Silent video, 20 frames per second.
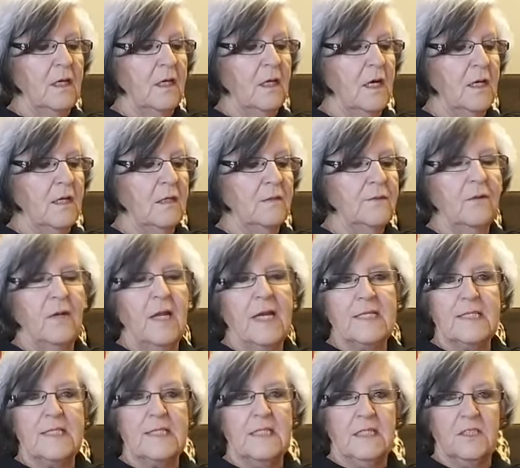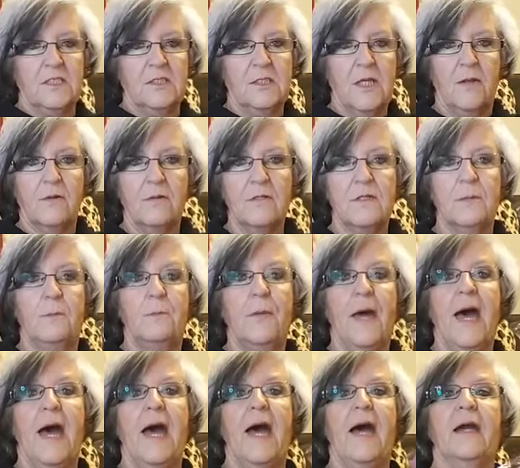They're like $6 a
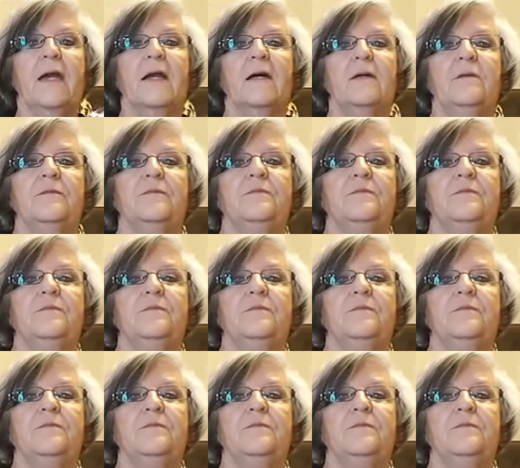pack.